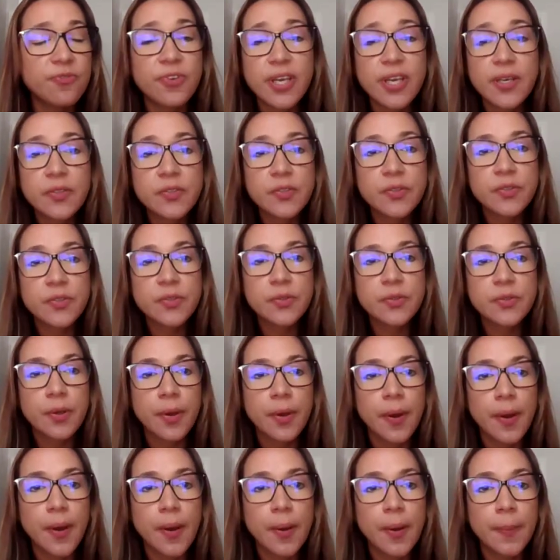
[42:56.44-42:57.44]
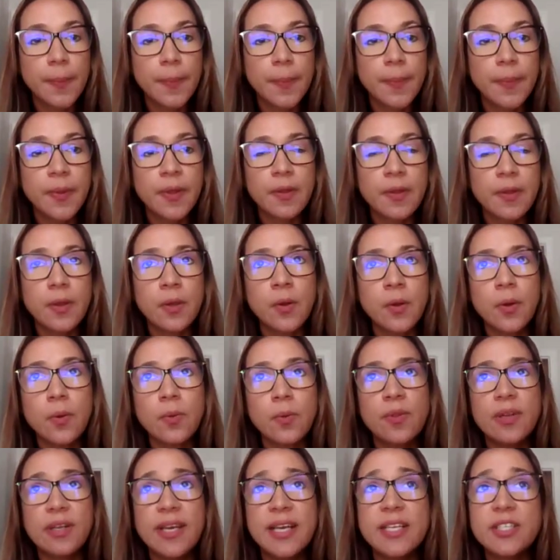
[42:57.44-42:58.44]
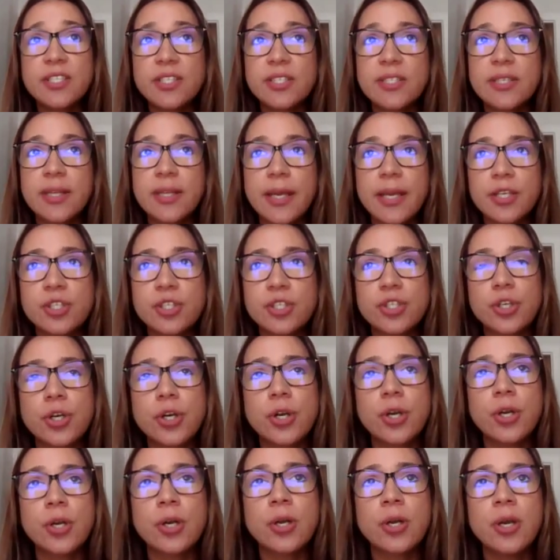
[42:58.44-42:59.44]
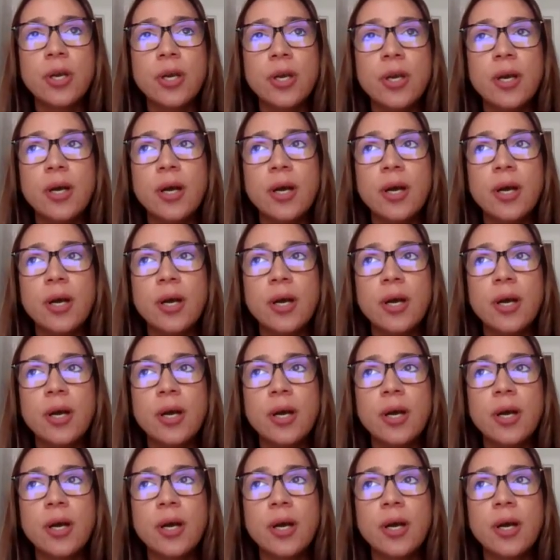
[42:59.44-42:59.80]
fix. You know, the legislature